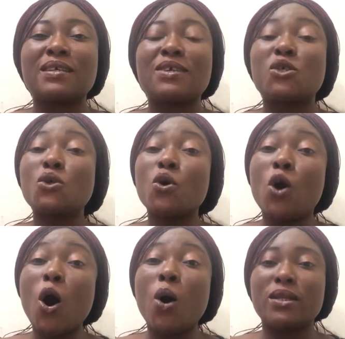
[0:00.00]
So
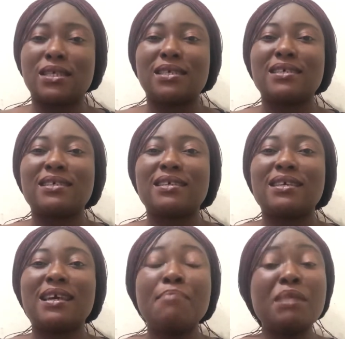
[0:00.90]
God
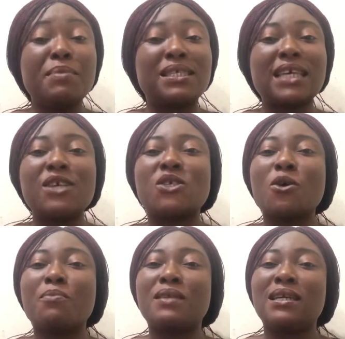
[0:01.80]
may be saying
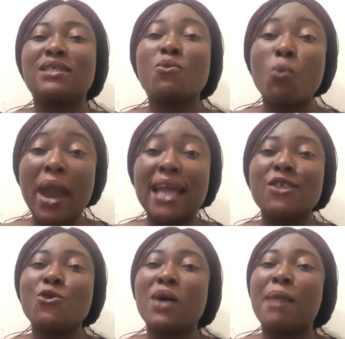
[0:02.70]
something when
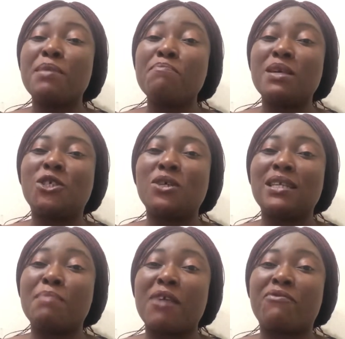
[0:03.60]
you are being betrayed
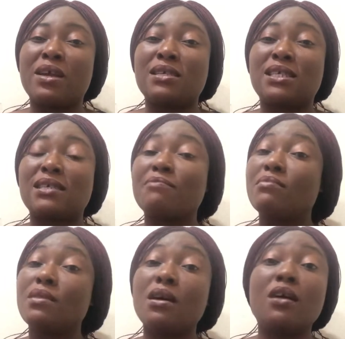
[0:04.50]
by friends.
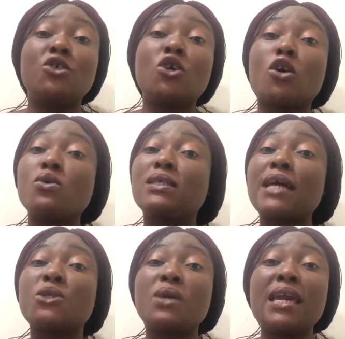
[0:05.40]
Draw closer
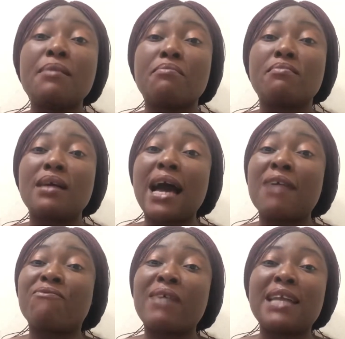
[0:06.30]
to Him and
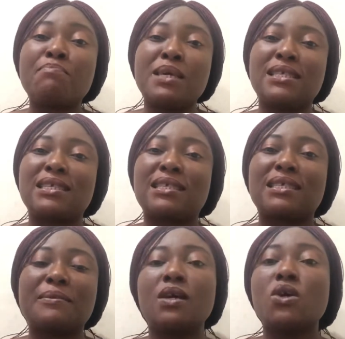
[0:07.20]
find peace.
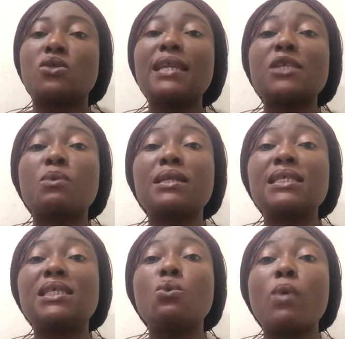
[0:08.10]
So let's quickly
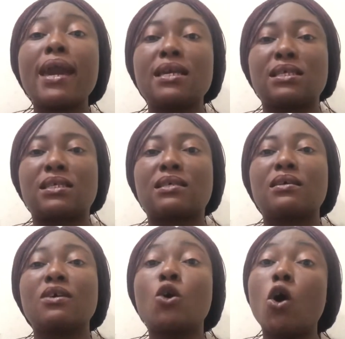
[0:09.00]
see ways
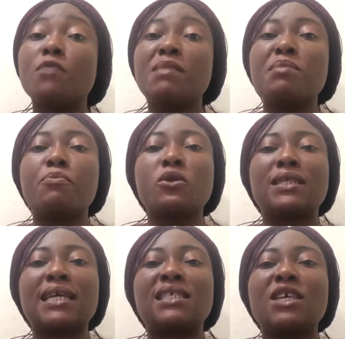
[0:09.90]
God may be
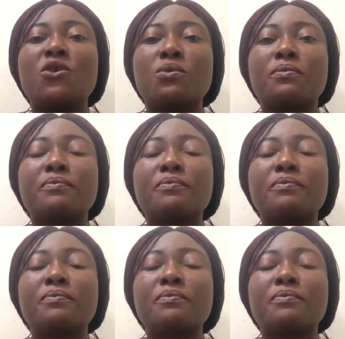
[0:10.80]
protecting you.